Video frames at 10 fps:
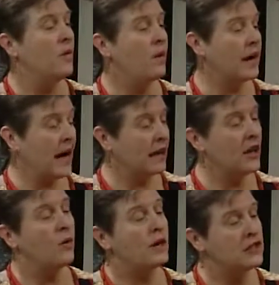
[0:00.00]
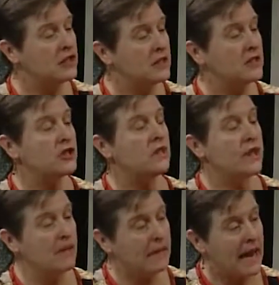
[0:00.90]
are what others. kind of questions should
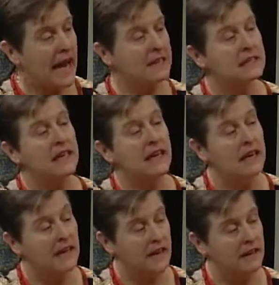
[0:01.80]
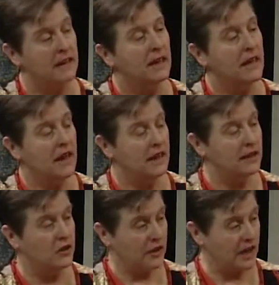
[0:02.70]
they be asking and, and
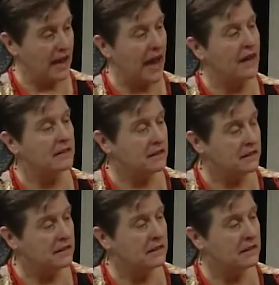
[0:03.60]
looking at?